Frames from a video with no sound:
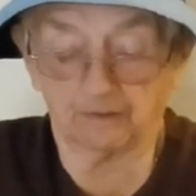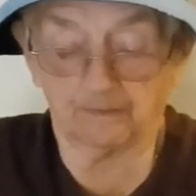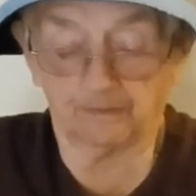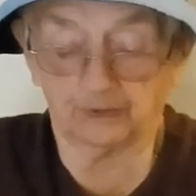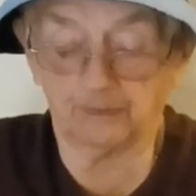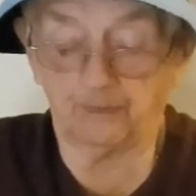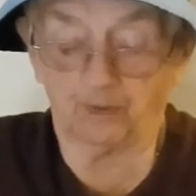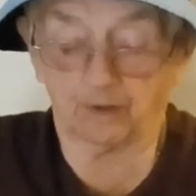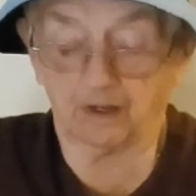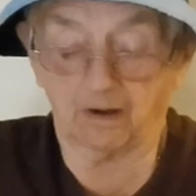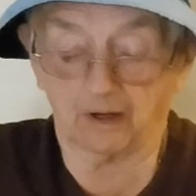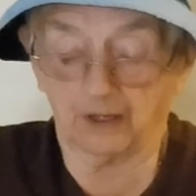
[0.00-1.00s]
report
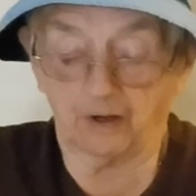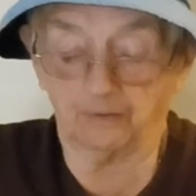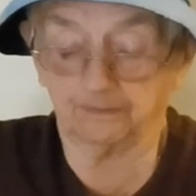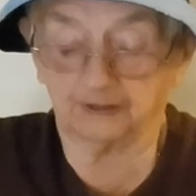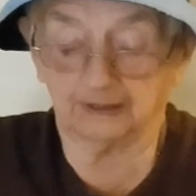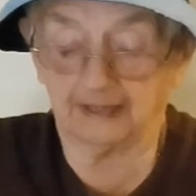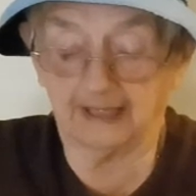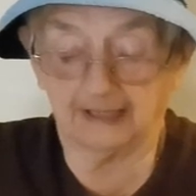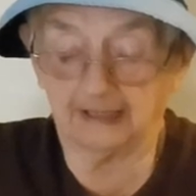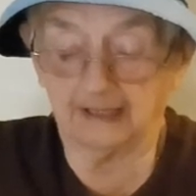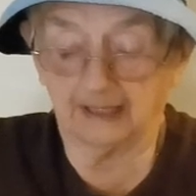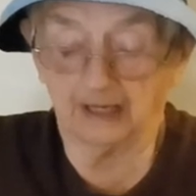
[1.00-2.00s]
card home to
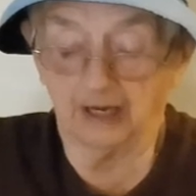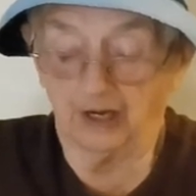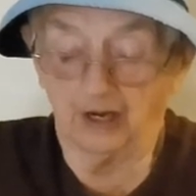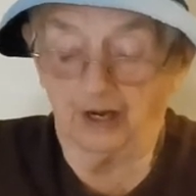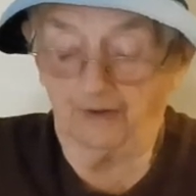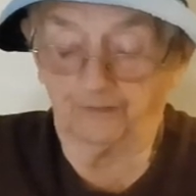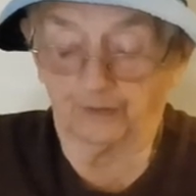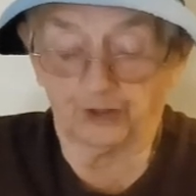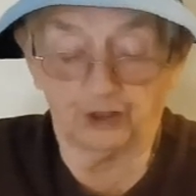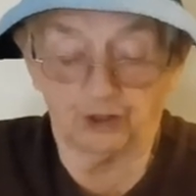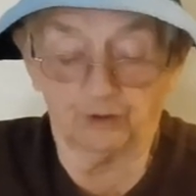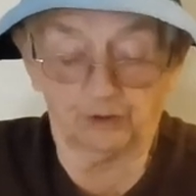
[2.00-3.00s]
Daddy for the
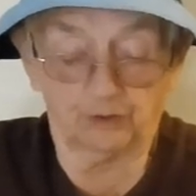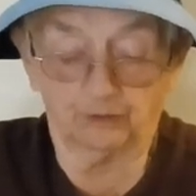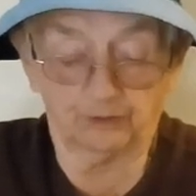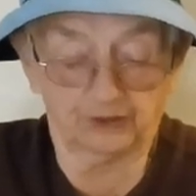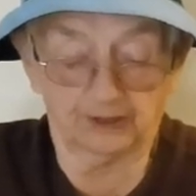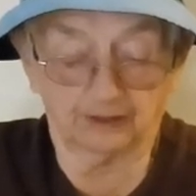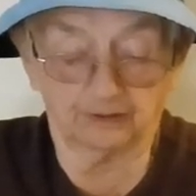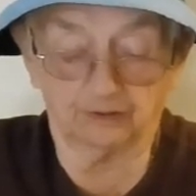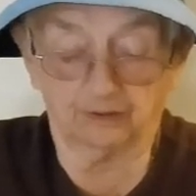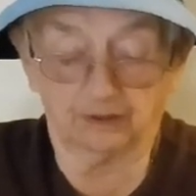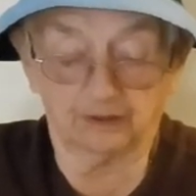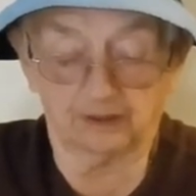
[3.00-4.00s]
usual
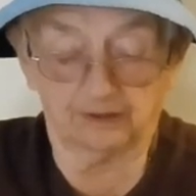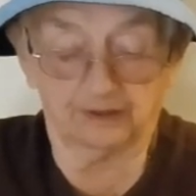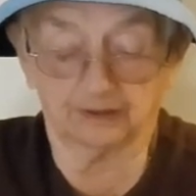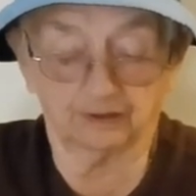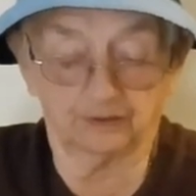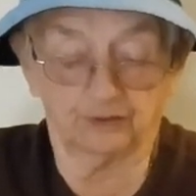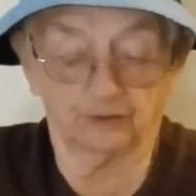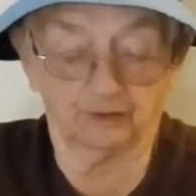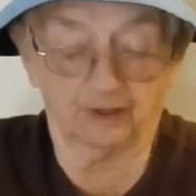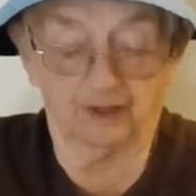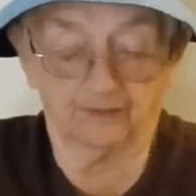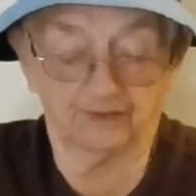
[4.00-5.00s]
signature
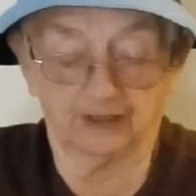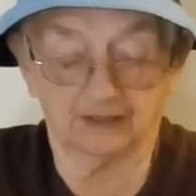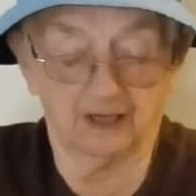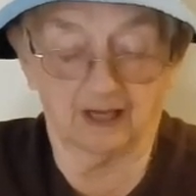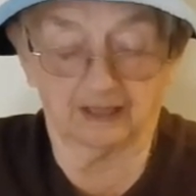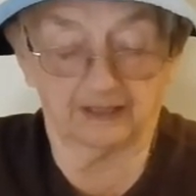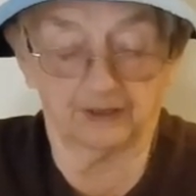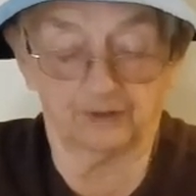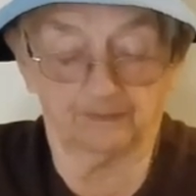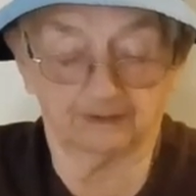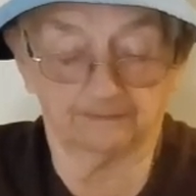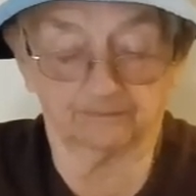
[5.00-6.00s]
of
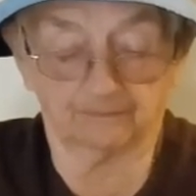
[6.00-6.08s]
acknowledgement.